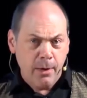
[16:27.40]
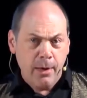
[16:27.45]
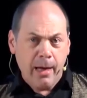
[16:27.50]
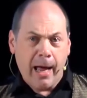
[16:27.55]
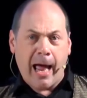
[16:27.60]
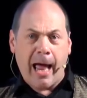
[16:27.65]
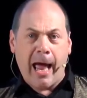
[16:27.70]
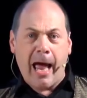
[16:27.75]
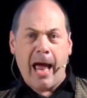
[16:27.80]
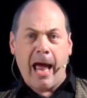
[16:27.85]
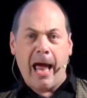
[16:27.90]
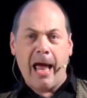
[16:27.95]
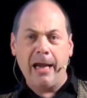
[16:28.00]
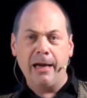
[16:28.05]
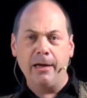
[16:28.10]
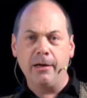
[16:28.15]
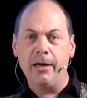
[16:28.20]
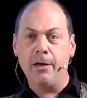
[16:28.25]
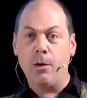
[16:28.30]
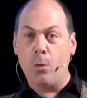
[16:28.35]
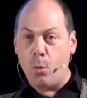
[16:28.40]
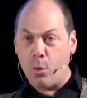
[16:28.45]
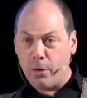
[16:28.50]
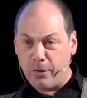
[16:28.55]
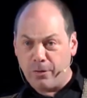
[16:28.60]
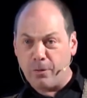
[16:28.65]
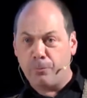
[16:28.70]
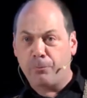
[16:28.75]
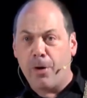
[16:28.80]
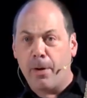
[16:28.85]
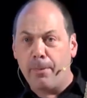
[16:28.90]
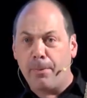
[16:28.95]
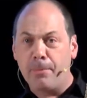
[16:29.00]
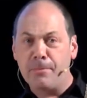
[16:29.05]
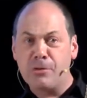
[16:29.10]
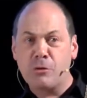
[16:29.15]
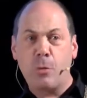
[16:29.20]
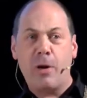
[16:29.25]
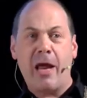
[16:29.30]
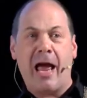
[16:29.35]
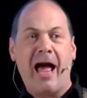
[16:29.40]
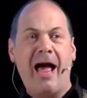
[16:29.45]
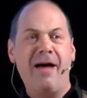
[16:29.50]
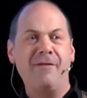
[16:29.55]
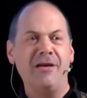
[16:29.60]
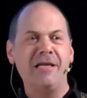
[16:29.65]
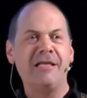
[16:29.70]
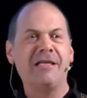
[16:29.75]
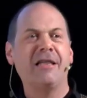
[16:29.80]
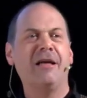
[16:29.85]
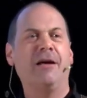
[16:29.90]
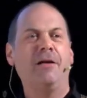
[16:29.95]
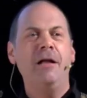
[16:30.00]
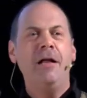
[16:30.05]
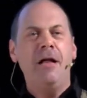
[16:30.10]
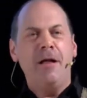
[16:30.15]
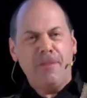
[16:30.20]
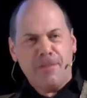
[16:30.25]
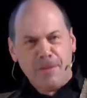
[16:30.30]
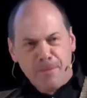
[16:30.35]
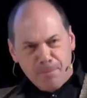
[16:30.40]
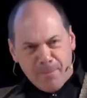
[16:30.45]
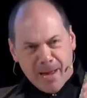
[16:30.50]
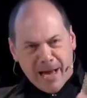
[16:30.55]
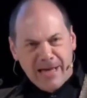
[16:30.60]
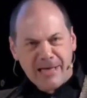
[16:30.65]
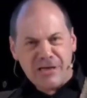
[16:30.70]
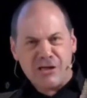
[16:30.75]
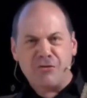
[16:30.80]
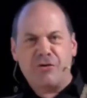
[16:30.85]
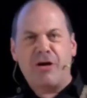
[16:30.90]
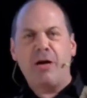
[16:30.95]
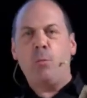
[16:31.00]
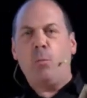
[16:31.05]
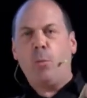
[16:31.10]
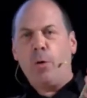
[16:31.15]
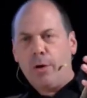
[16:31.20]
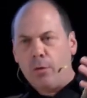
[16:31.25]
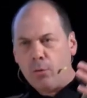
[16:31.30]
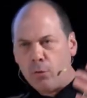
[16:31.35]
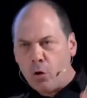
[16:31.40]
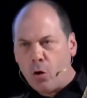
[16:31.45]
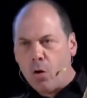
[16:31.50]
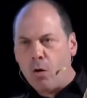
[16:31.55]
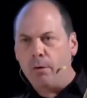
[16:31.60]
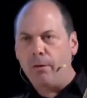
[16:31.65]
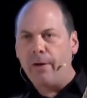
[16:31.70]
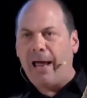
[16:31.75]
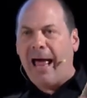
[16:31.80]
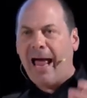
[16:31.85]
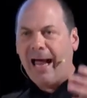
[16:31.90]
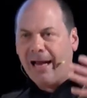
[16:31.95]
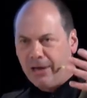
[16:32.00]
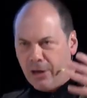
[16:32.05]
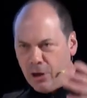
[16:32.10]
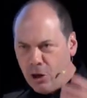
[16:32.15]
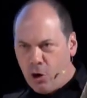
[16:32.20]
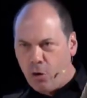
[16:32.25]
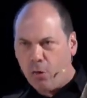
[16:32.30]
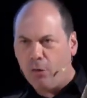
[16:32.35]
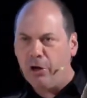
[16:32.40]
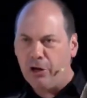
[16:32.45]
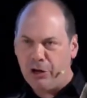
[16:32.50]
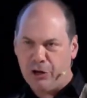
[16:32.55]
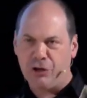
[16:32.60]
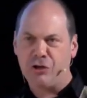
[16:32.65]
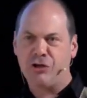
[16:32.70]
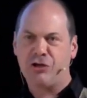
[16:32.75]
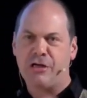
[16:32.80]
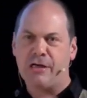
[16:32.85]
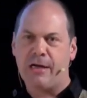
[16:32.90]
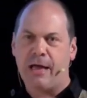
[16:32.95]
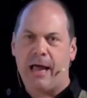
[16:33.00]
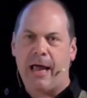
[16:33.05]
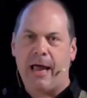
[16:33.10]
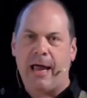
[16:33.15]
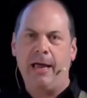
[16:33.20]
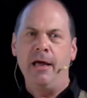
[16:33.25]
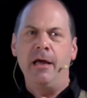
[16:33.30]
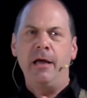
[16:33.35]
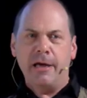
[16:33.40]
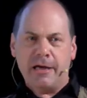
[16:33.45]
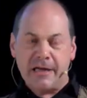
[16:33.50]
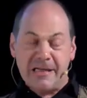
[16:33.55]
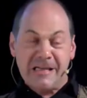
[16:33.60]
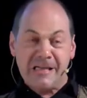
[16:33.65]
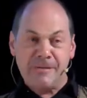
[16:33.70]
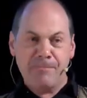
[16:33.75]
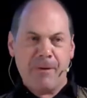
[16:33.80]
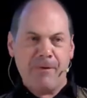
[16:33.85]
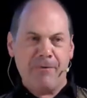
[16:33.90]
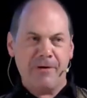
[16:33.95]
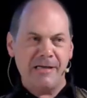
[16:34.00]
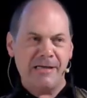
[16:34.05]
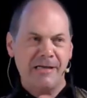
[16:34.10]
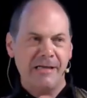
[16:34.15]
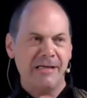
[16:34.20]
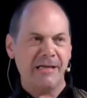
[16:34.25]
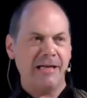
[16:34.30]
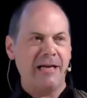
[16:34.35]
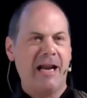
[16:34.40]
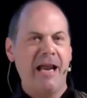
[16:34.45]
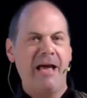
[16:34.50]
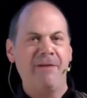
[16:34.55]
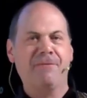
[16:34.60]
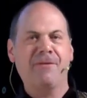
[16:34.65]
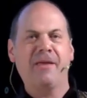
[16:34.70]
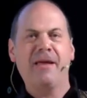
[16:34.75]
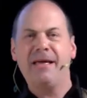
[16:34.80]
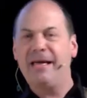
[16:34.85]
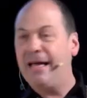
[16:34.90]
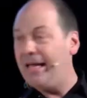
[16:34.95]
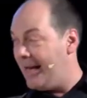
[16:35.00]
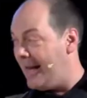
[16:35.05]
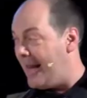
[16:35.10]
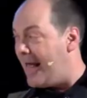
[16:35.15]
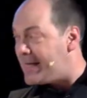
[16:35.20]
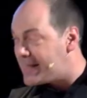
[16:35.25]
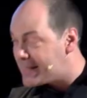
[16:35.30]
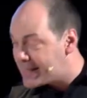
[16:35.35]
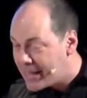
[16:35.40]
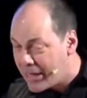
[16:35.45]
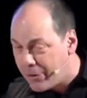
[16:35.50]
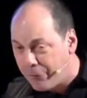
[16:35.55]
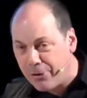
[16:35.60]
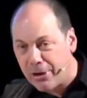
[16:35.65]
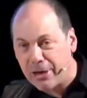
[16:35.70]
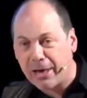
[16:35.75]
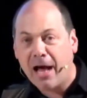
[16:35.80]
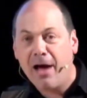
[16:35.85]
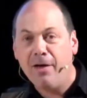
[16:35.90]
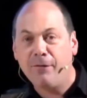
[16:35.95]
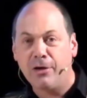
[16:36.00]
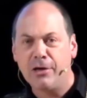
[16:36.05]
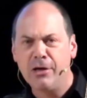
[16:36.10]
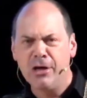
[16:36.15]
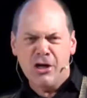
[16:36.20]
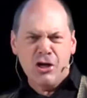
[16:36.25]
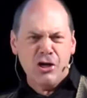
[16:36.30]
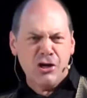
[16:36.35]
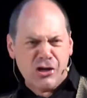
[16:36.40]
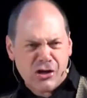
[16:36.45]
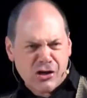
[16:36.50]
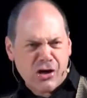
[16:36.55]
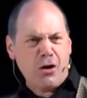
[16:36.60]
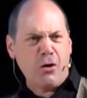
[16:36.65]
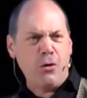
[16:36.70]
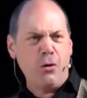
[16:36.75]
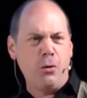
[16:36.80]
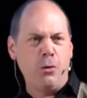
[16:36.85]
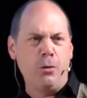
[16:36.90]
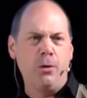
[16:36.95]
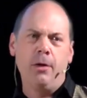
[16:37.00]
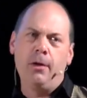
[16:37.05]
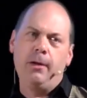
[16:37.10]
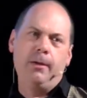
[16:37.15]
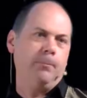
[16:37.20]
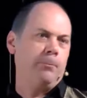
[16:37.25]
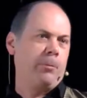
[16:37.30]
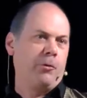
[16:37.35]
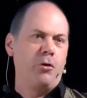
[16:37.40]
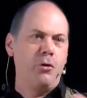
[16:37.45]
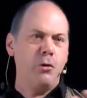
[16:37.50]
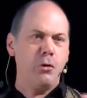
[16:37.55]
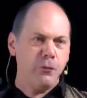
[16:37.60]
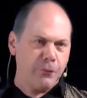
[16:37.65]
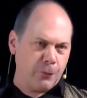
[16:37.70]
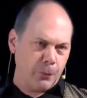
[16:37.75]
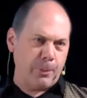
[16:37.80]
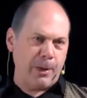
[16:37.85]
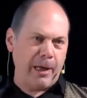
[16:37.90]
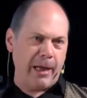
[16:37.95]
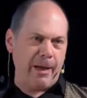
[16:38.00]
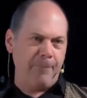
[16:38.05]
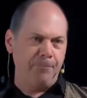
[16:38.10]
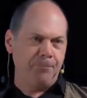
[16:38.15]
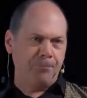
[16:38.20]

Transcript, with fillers: And, you know, one of the problems we have is that the mainstream will not acknowledge today conspiracies unless they are uncovered so provably.